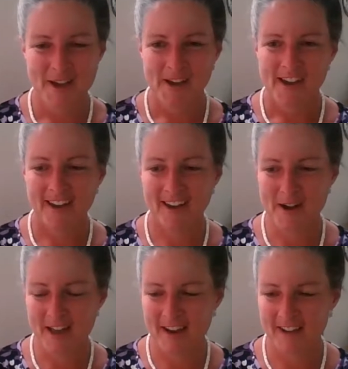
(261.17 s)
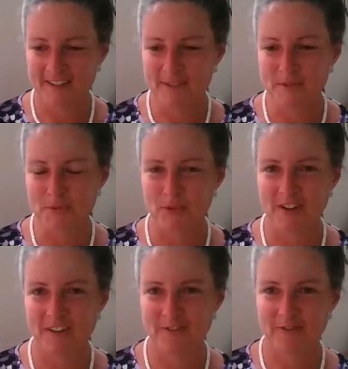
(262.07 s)
and Etsy was one of
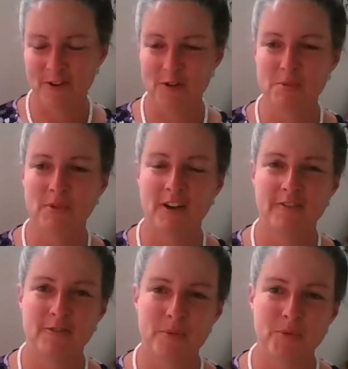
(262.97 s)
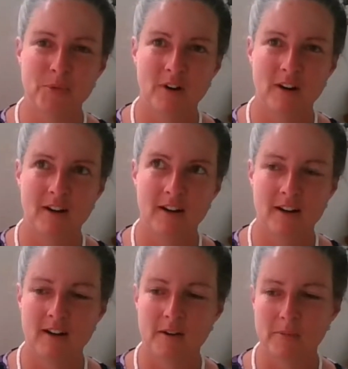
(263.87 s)
the first platforms where
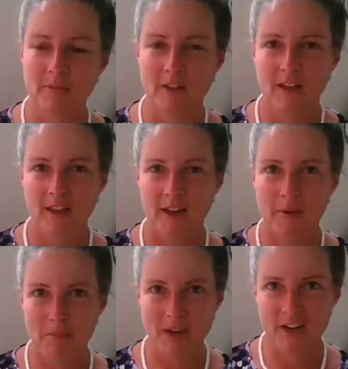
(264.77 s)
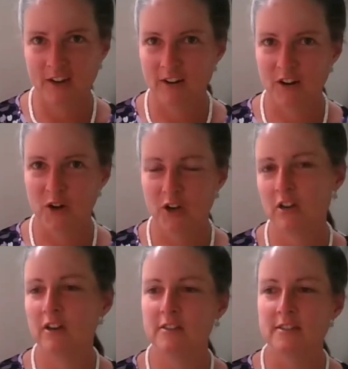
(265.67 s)
a maker
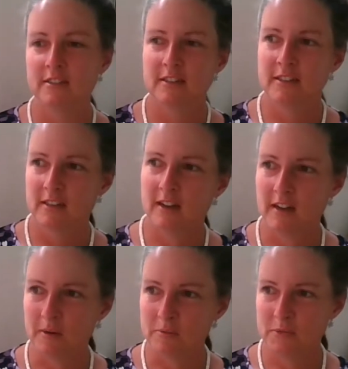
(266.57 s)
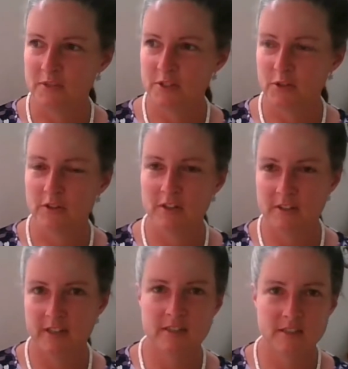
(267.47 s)
could
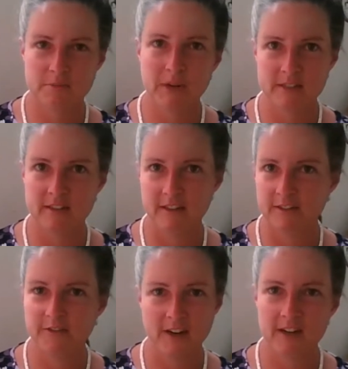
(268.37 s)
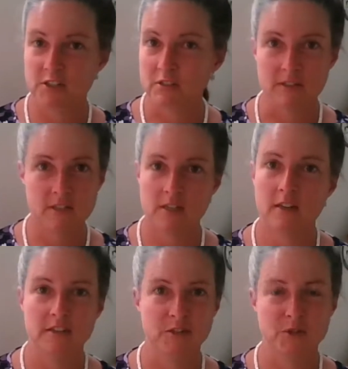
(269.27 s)
it's just basically the financial
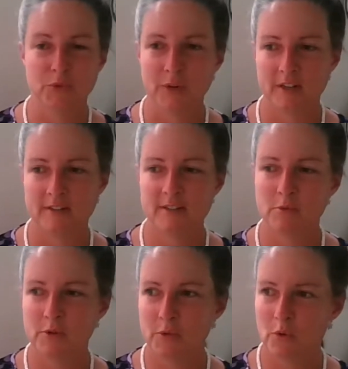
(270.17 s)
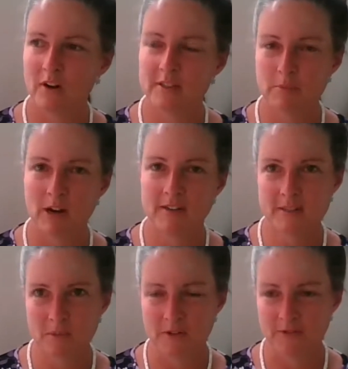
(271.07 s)
exchange, right? Someone wanted to buy
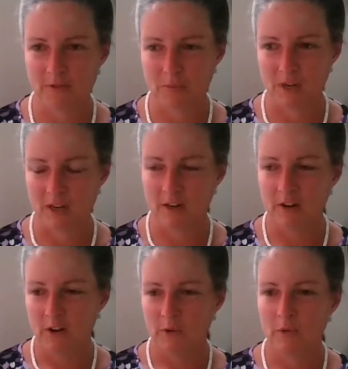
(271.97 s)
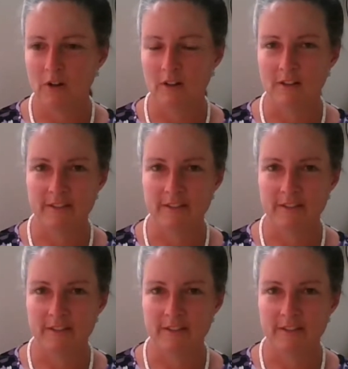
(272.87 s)
something from me. Well,